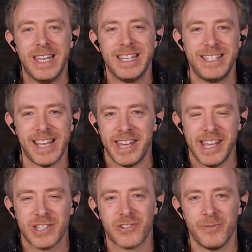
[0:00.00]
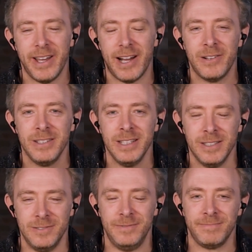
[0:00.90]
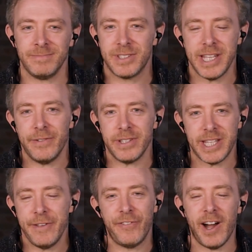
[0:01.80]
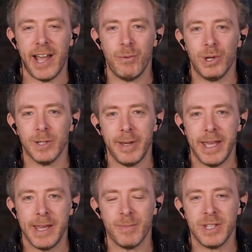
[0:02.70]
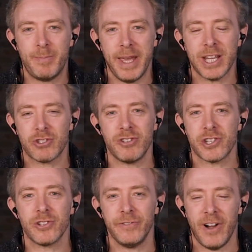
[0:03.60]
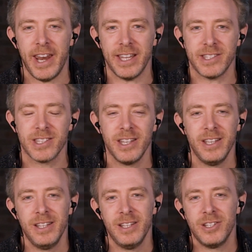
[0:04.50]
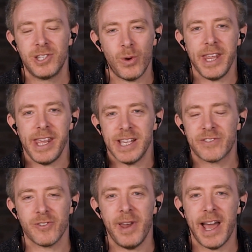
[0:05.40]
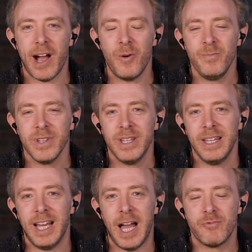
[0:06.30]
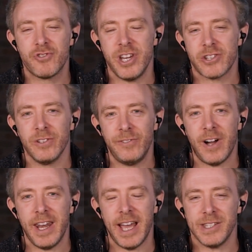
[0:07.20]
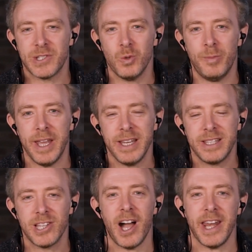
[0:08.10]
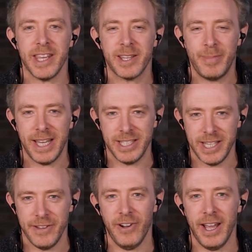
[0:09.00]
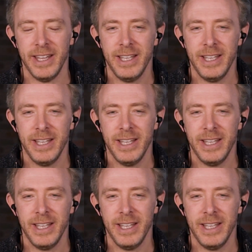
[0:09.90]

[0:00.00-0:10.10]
10 years from now, DeFi will be as big as traditional finance. 20 years from now, traditional finance will be tiny compared to DeFi.